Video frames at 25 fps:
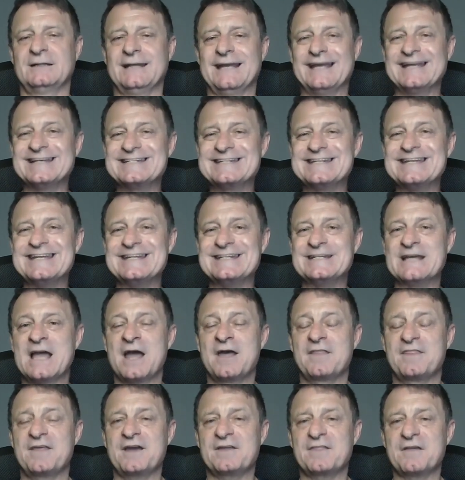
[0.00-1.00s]
Indeed,
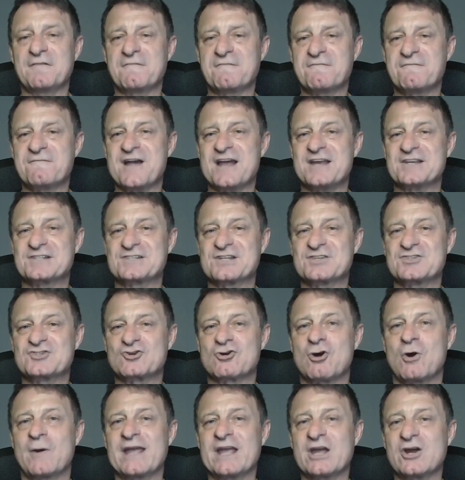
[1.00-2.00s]
they're the fastest
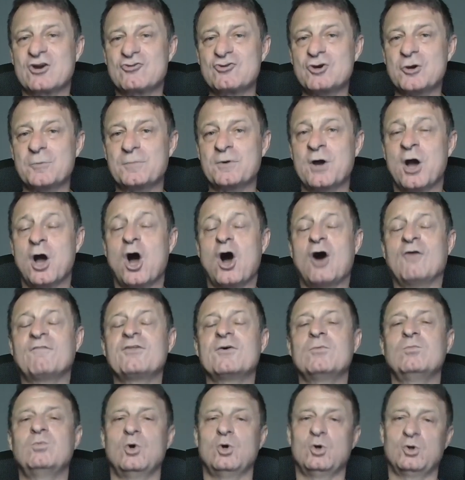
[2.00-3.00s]
growing group of
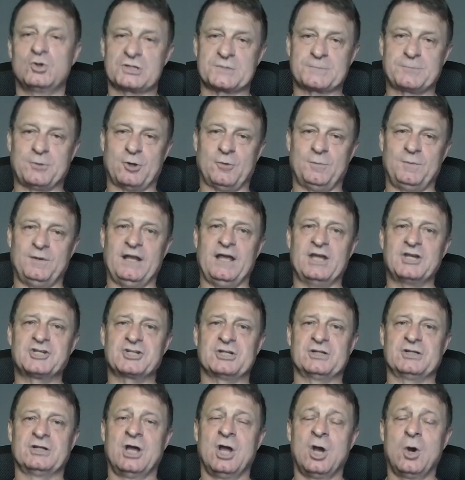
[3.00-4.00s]
the world's
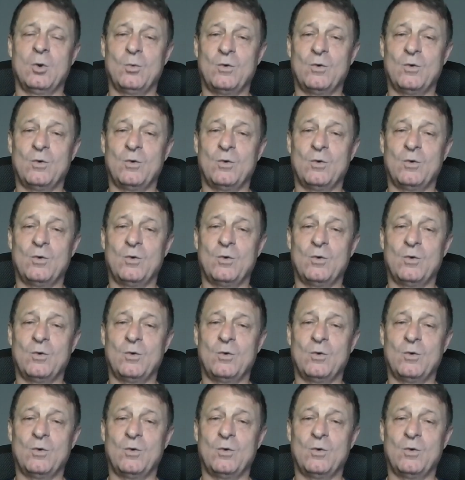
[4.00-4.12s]
population,